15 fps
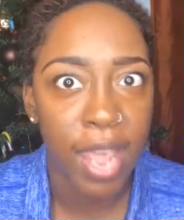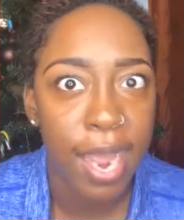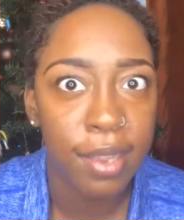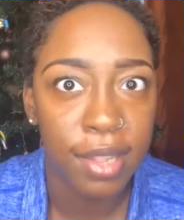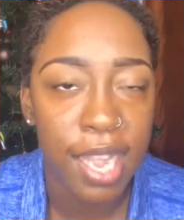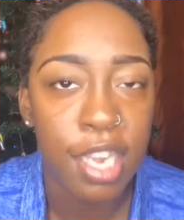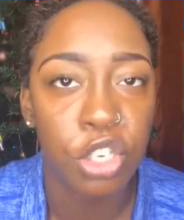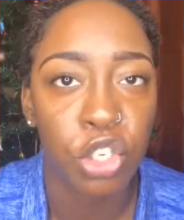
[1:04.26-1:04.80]

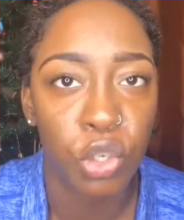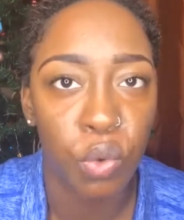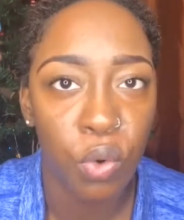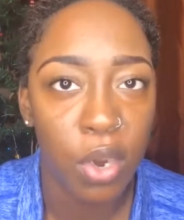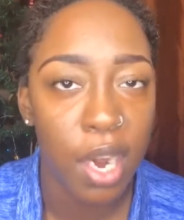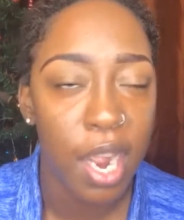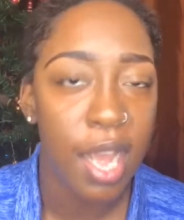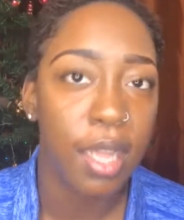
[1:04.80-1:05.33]
that
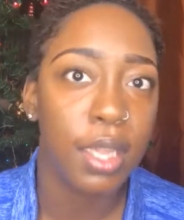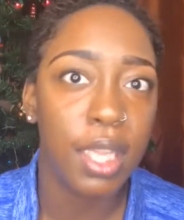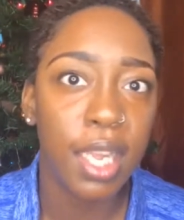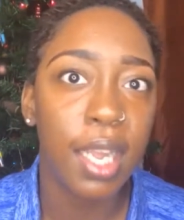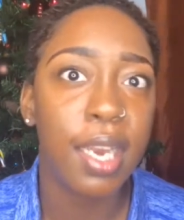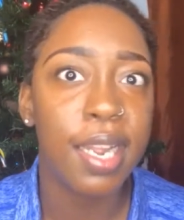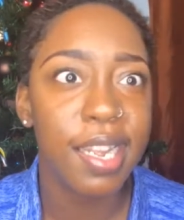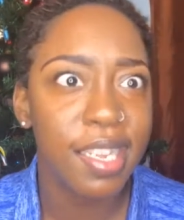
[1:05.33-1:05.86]
short,
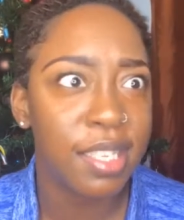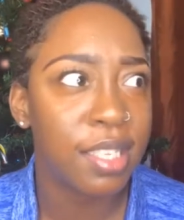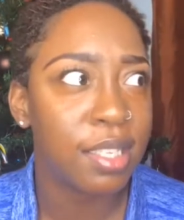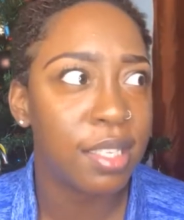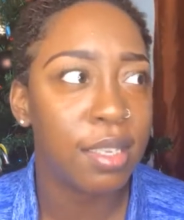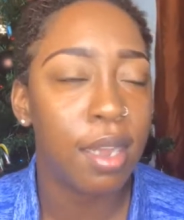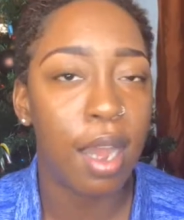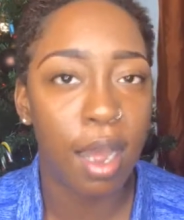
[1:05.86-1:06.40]
then it's
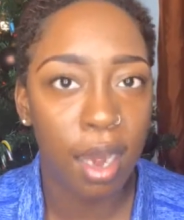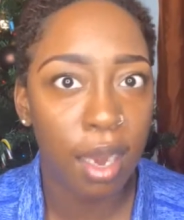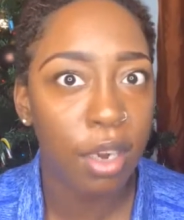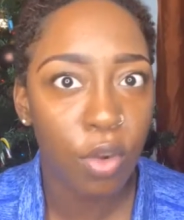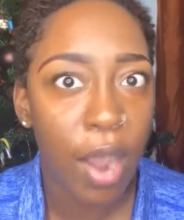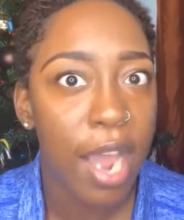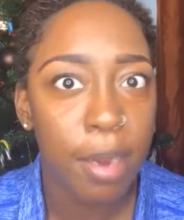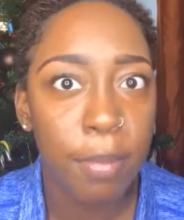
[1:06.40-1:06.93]

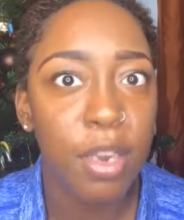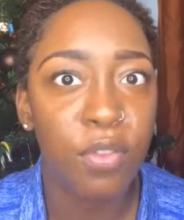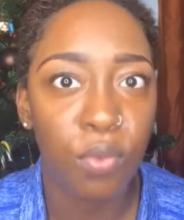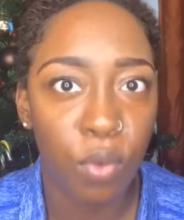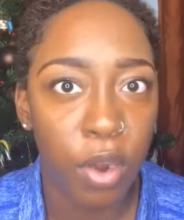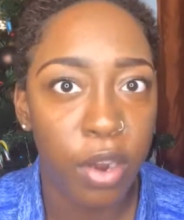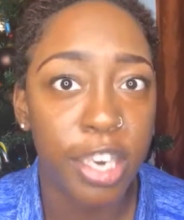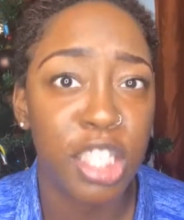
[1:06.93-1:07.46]
quite a bit
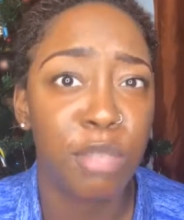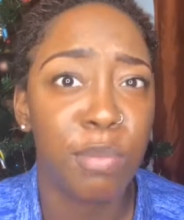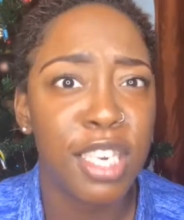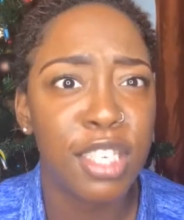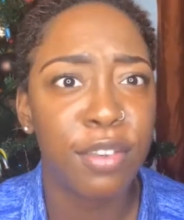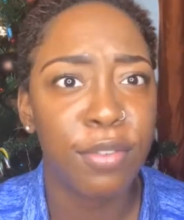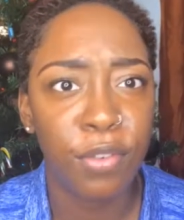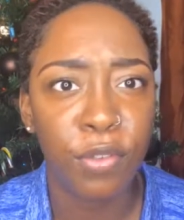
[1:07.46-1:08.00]
of work,
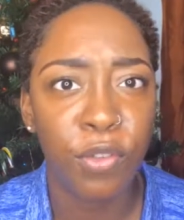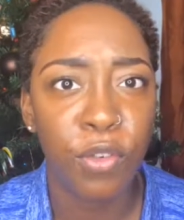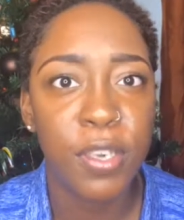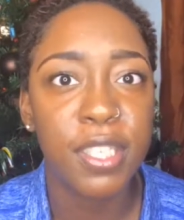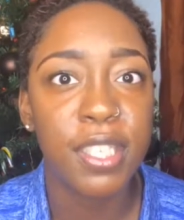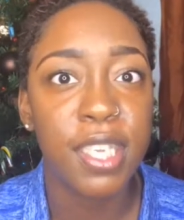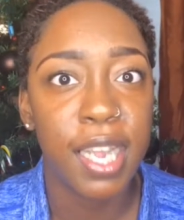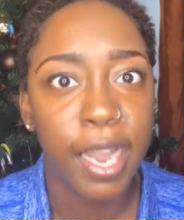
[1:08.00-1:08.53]
especially for
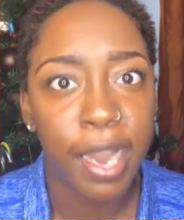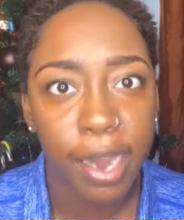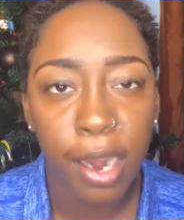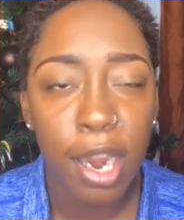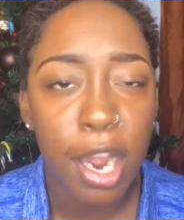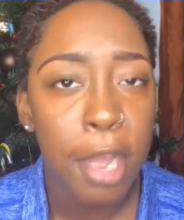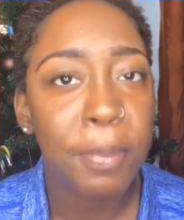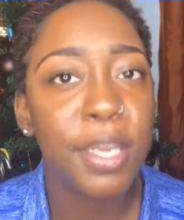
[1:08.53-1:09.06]
4C
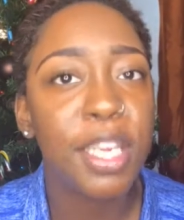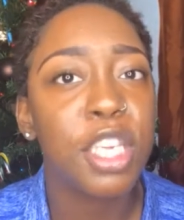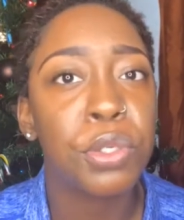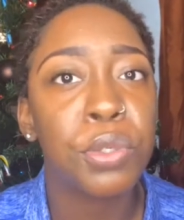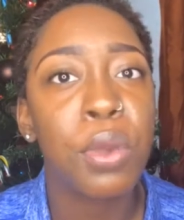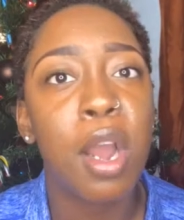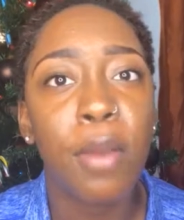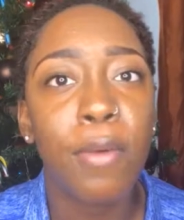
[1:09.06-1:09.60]
hair, because
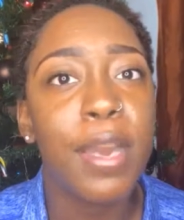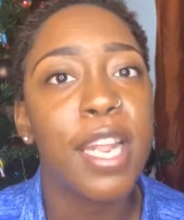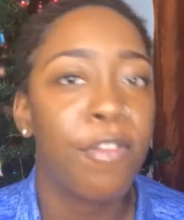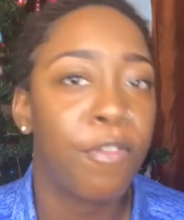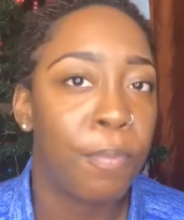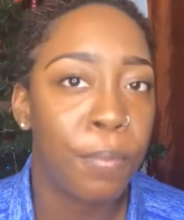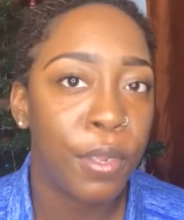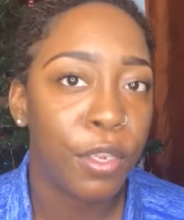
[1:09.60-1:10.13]
you already
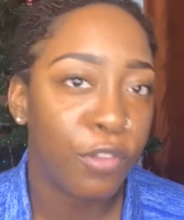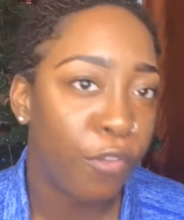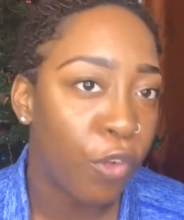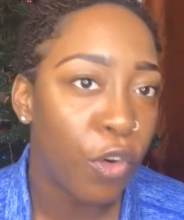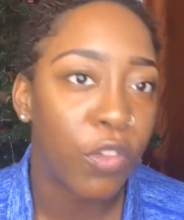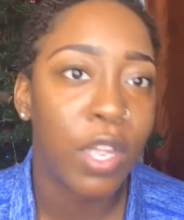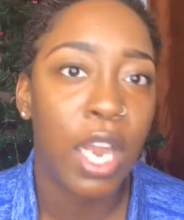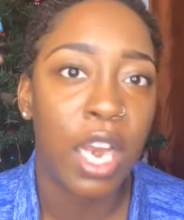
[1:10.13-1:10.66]
have to put
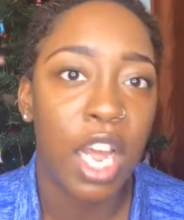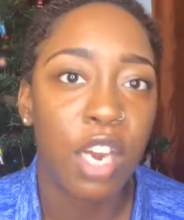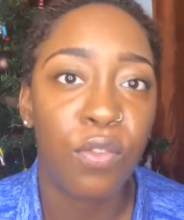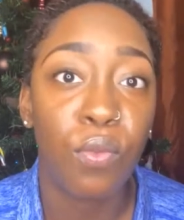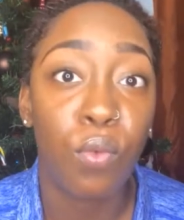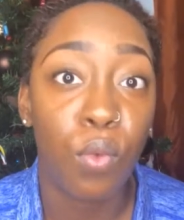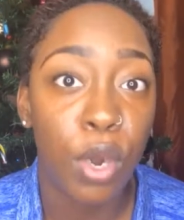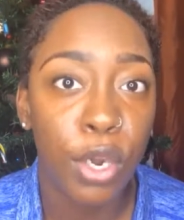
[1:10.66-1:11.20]
forth a lot
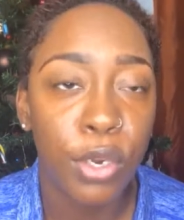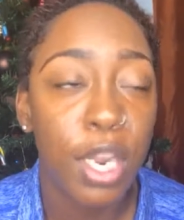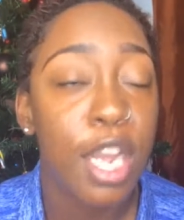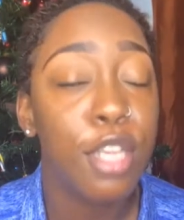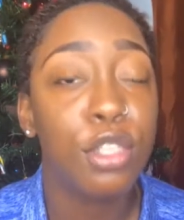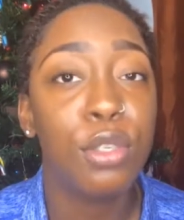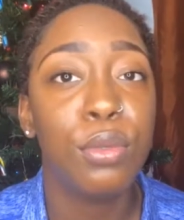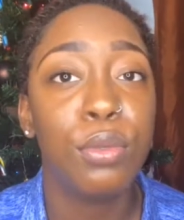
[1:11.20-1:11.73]
of work
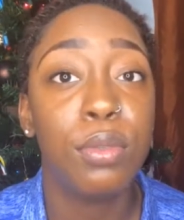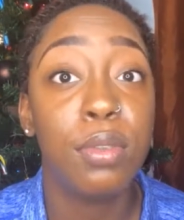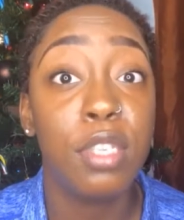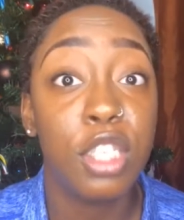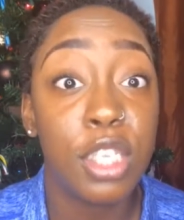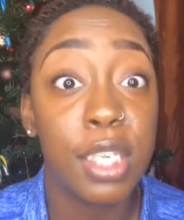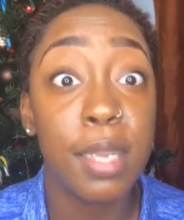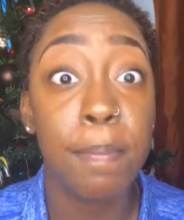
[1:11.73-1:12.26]
to
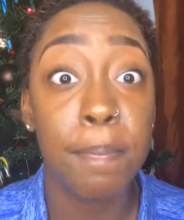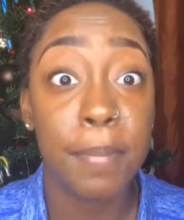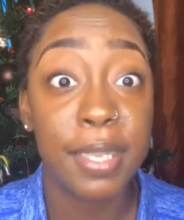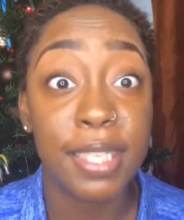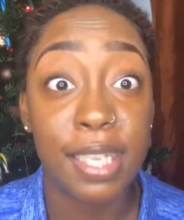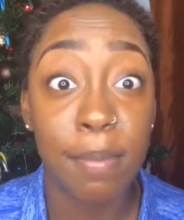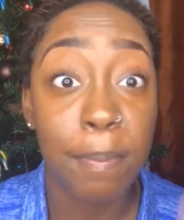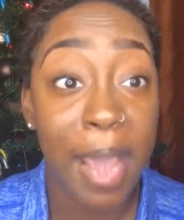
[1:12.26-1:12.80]

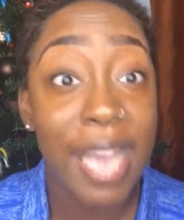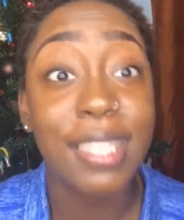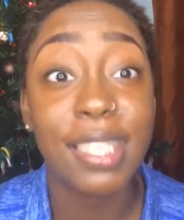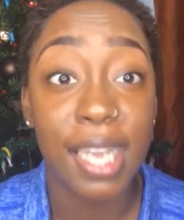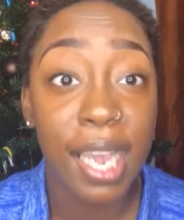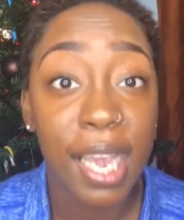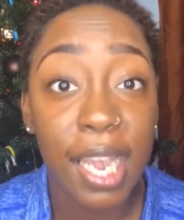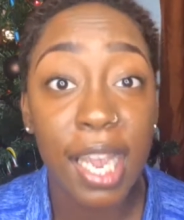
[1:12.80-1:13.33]

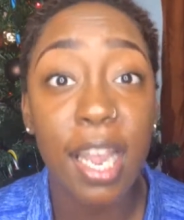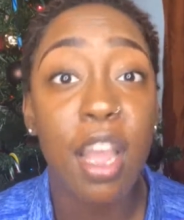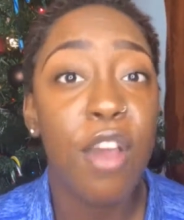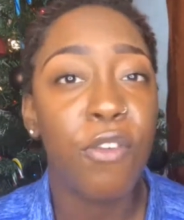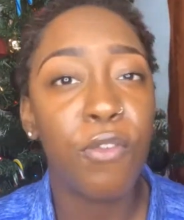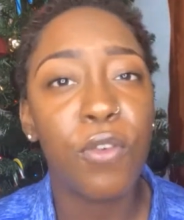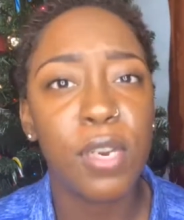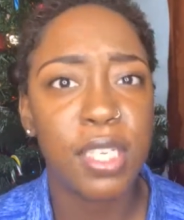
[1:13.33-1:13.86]
maintain
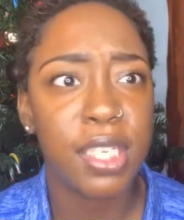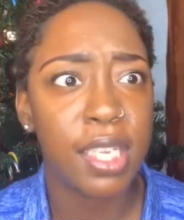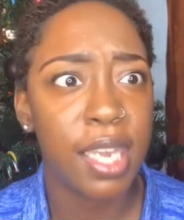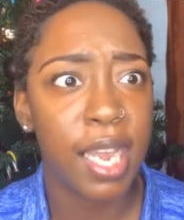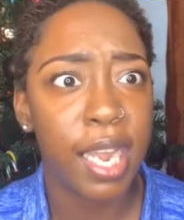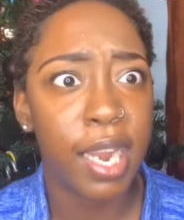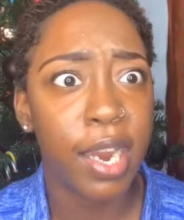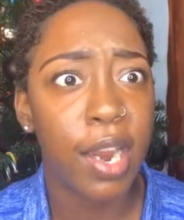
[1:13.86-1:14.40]
4C
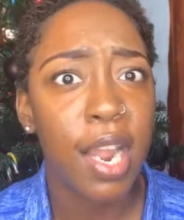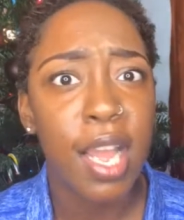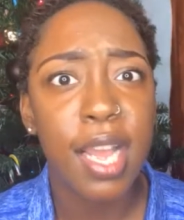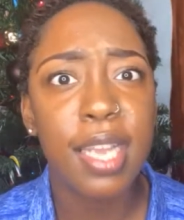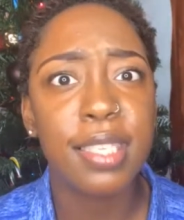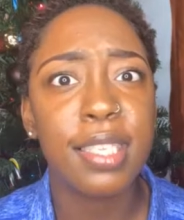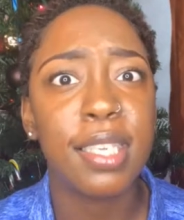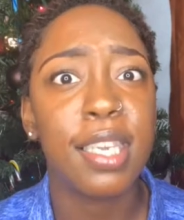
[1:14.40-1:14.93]
hair
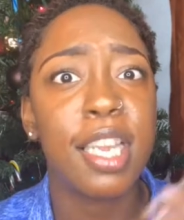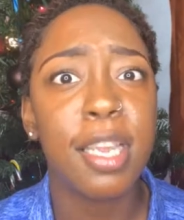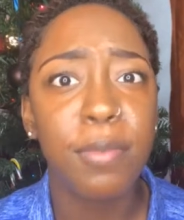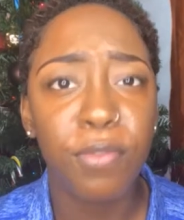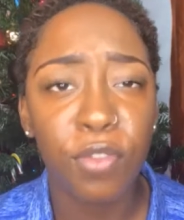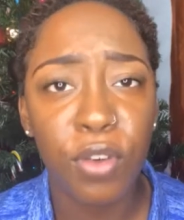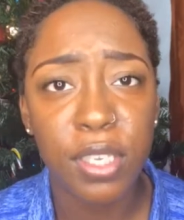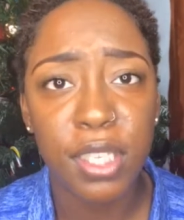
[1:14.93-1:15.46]
and to
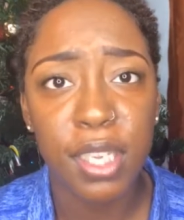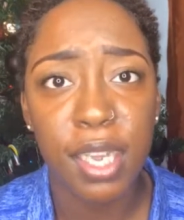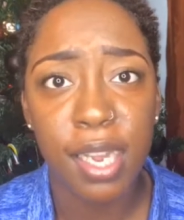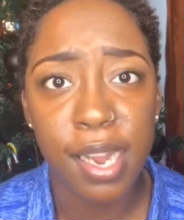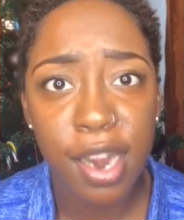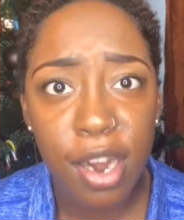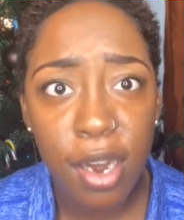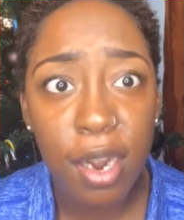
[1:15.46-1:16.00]
keep 4C
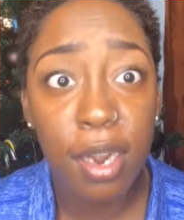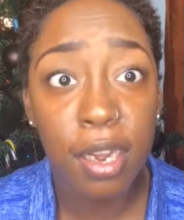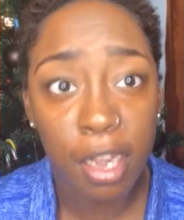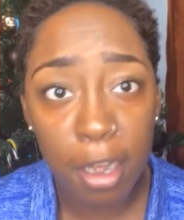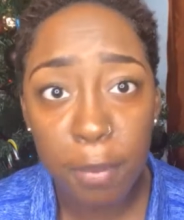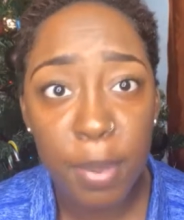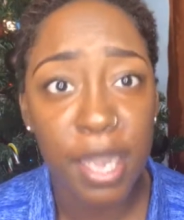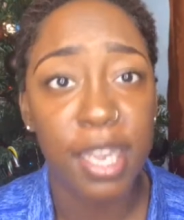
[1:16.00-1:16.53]
hair
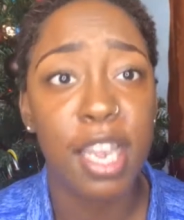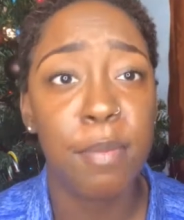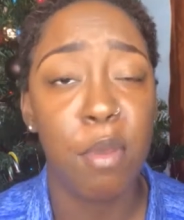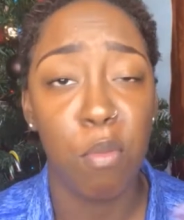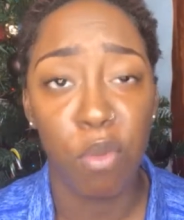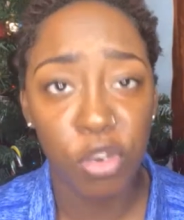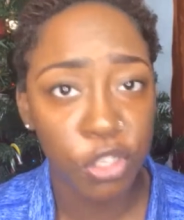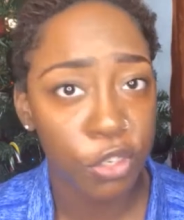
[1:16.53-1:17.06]
up and keep
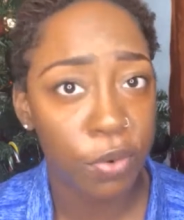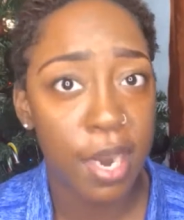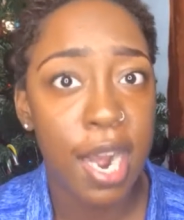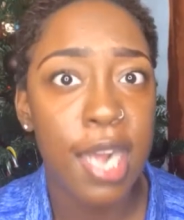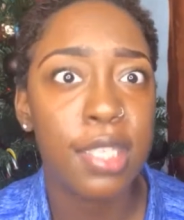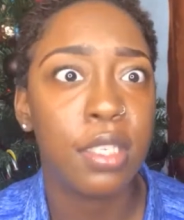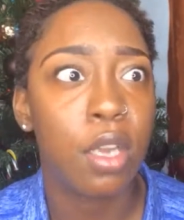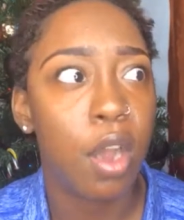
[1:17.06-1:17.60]
it
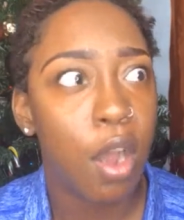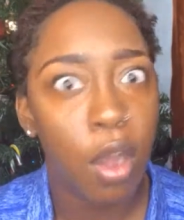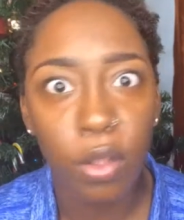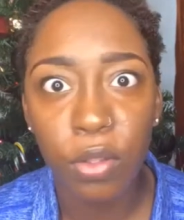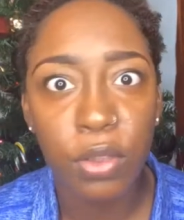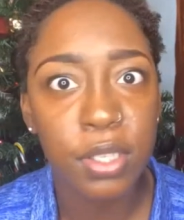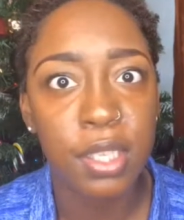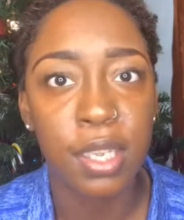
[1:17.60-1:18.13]
moisturized, all
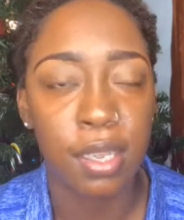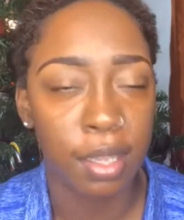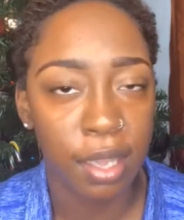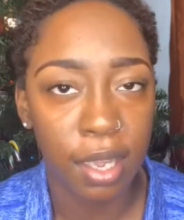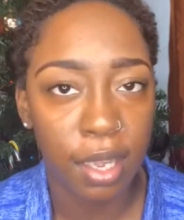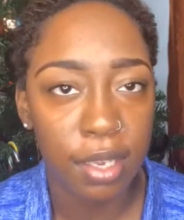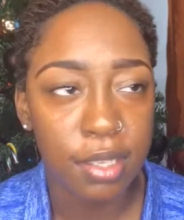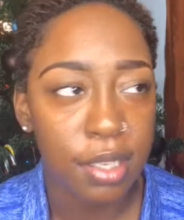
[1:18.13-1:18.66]
those good
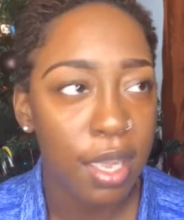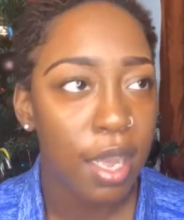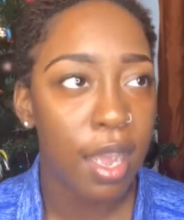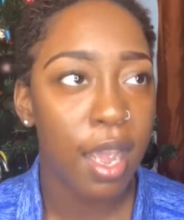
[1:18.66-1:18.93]
things.